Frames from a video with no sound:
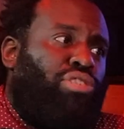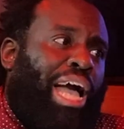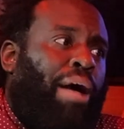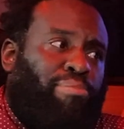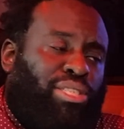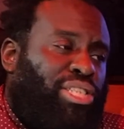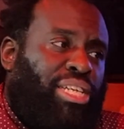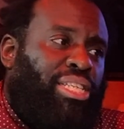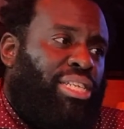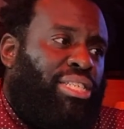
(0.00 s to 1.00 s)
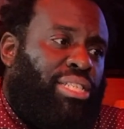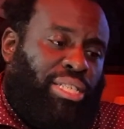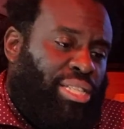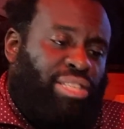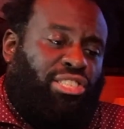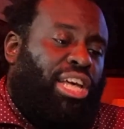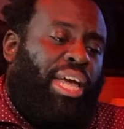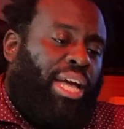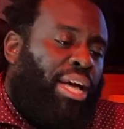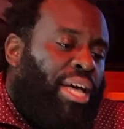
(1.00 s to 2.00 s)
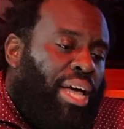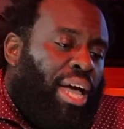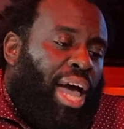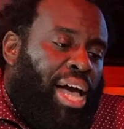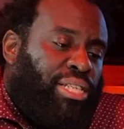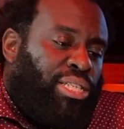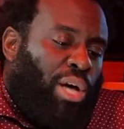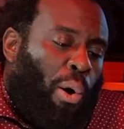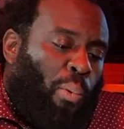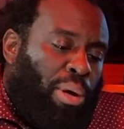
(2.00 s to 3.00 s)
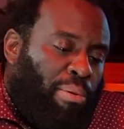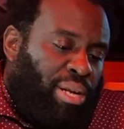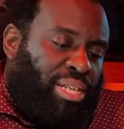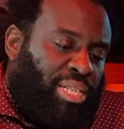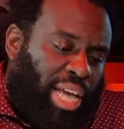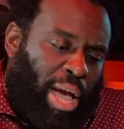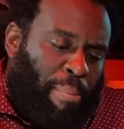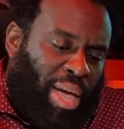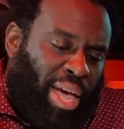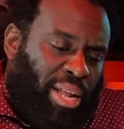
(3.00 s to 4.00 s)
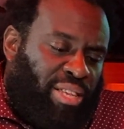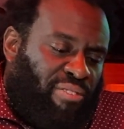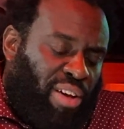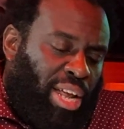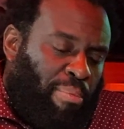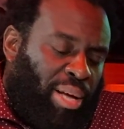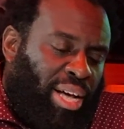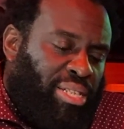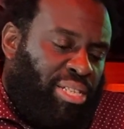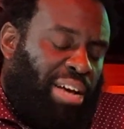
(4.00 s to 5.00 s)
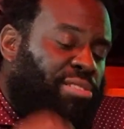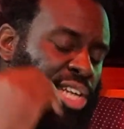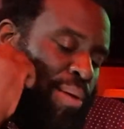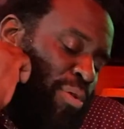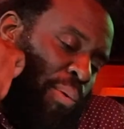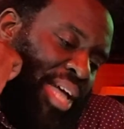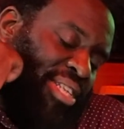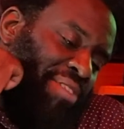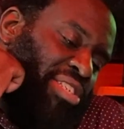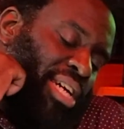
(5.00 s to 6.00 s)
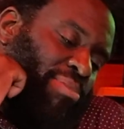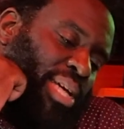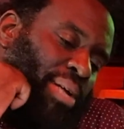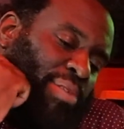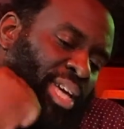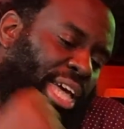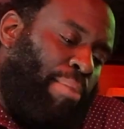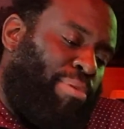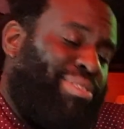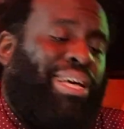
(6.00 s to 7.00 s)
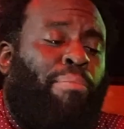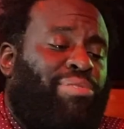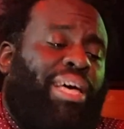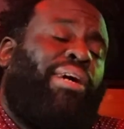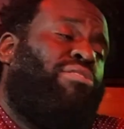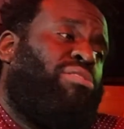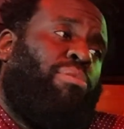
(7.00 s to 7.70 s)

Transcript: album, did this thing. Yeah. And so we were in this camp, and it's funny because Def Jam, the way Def Jam set up the camp, it was almost like on some